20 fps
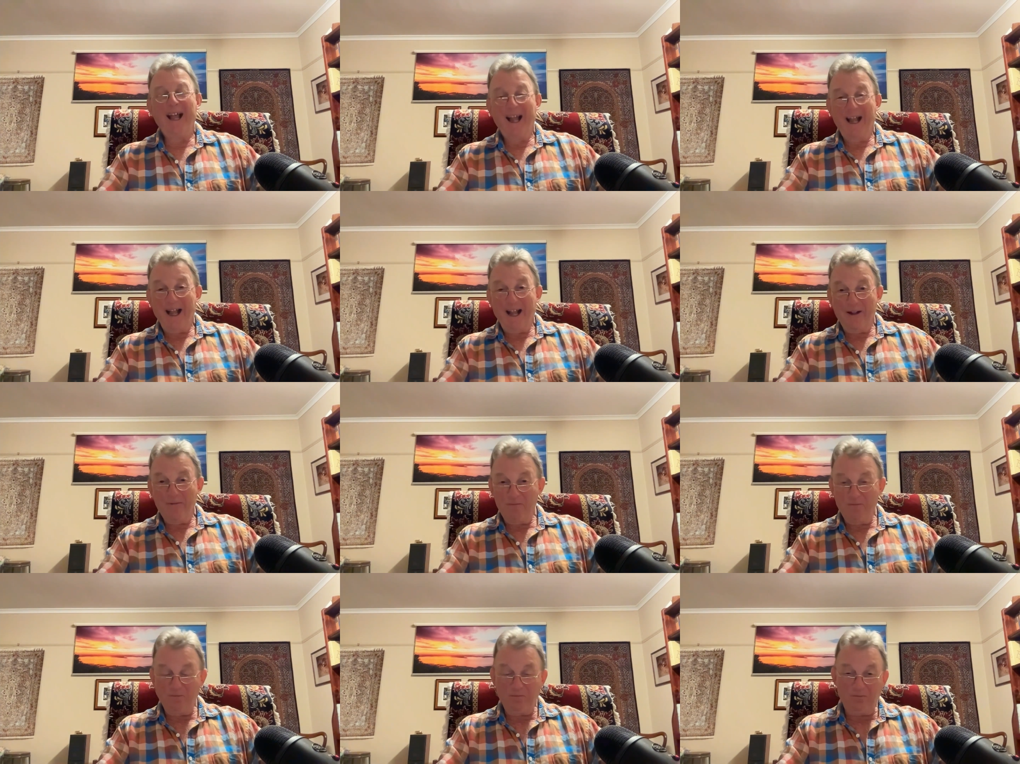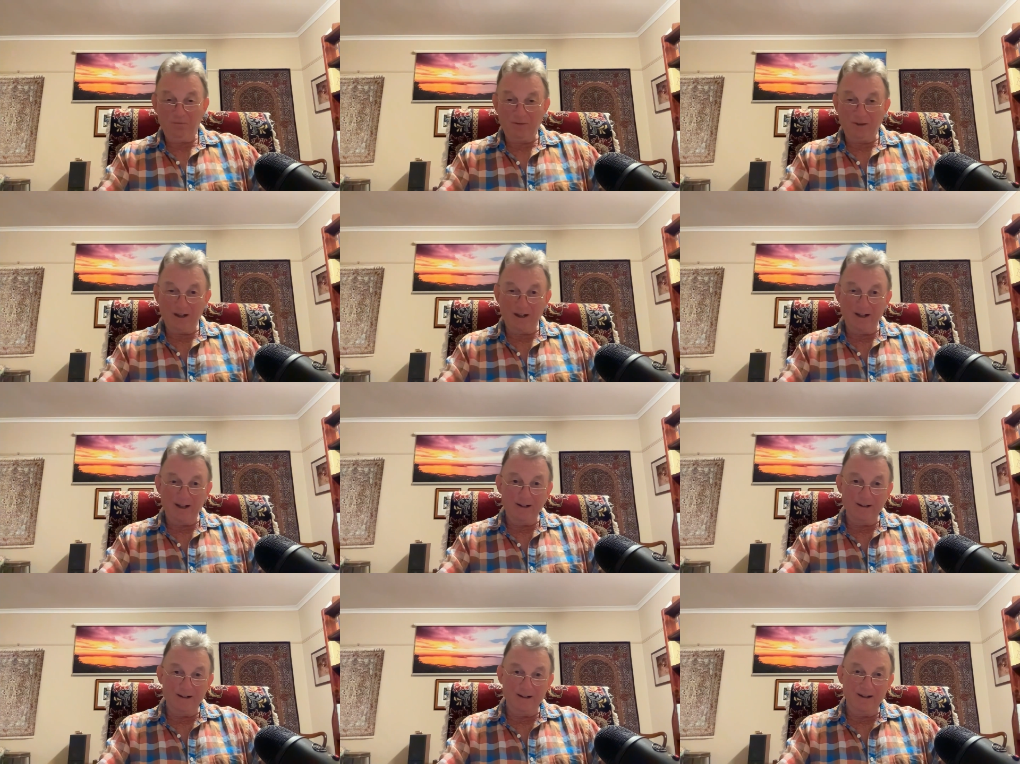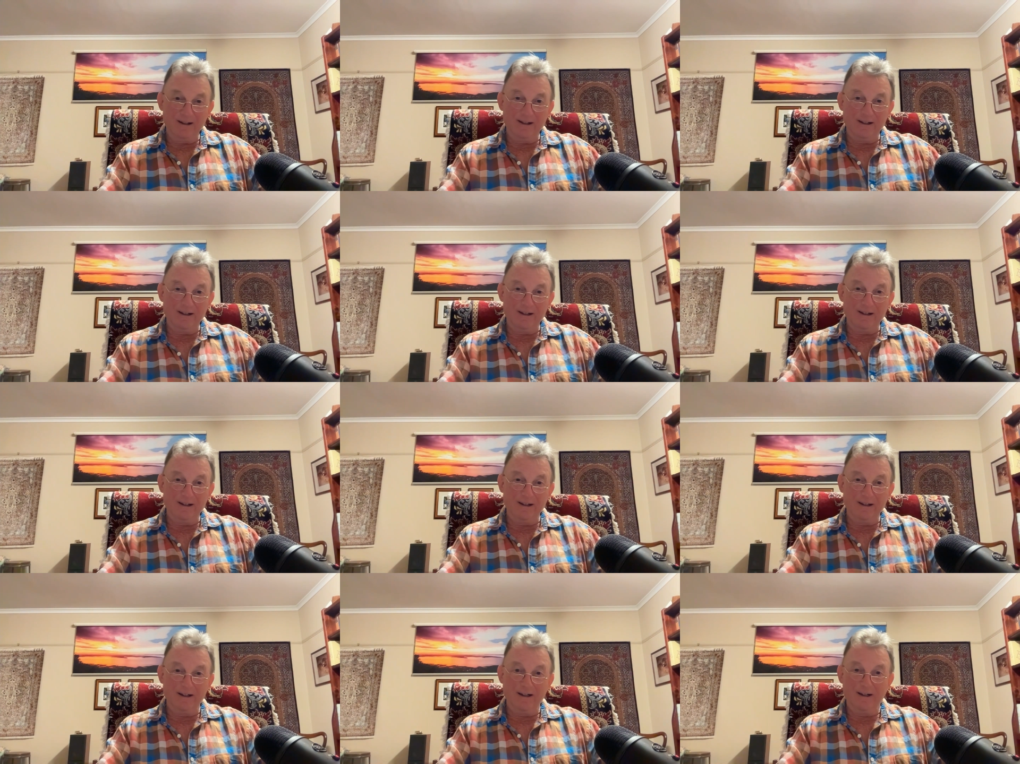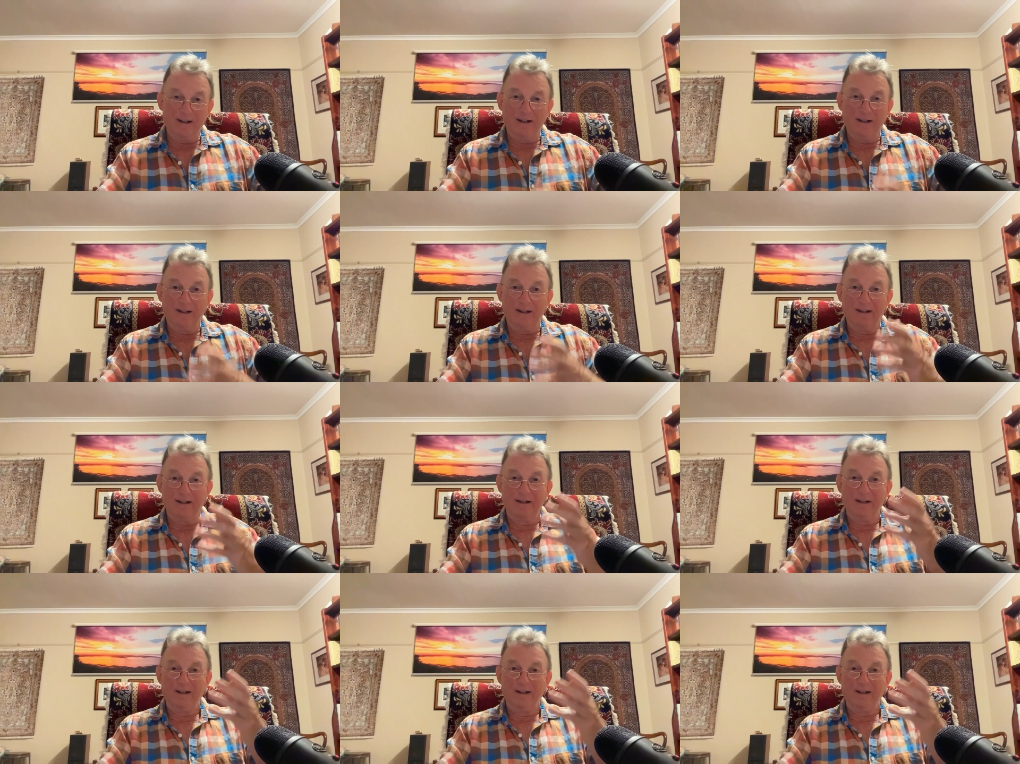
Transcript: No one is speaking in this clip.